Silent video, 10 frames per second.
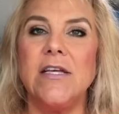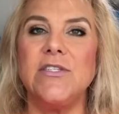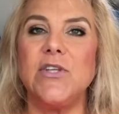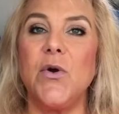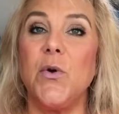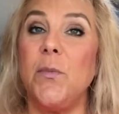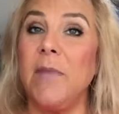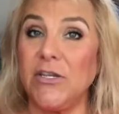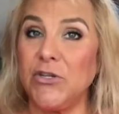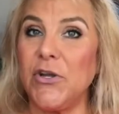So
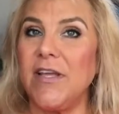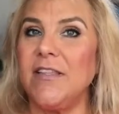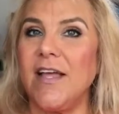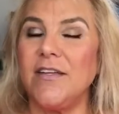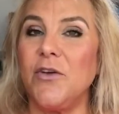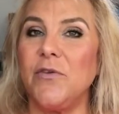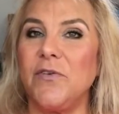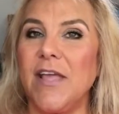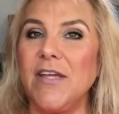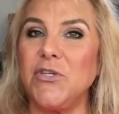make sure you hit that
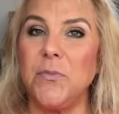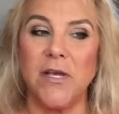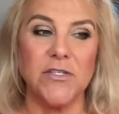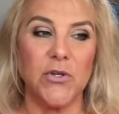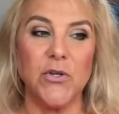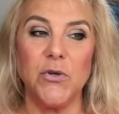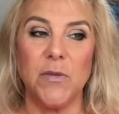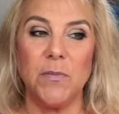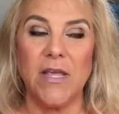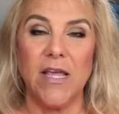notification bell so you
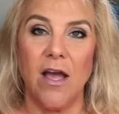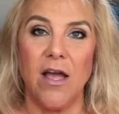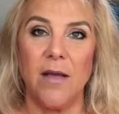can be